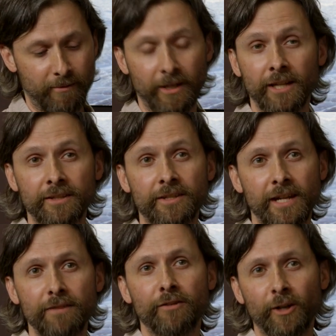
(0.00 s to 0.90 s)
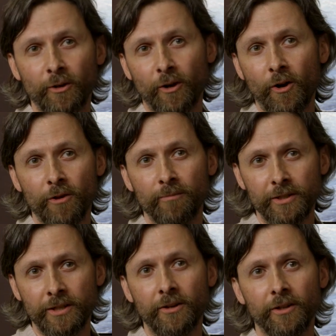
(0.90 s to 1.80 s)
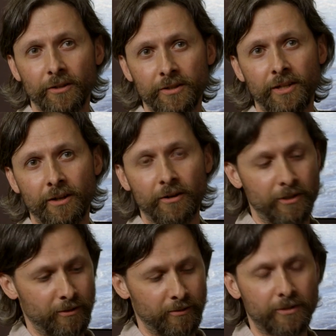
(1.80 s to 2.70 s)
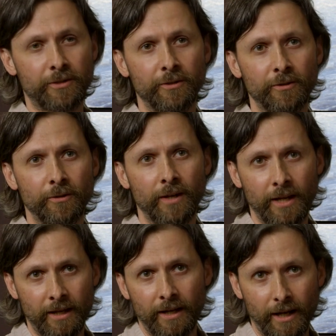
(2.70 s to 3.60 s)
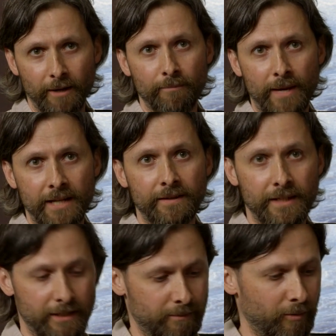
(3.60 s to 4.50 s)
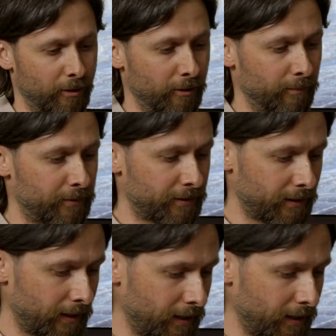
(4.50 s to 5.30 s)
and that's saving on all the materials that are used to make these bulbs.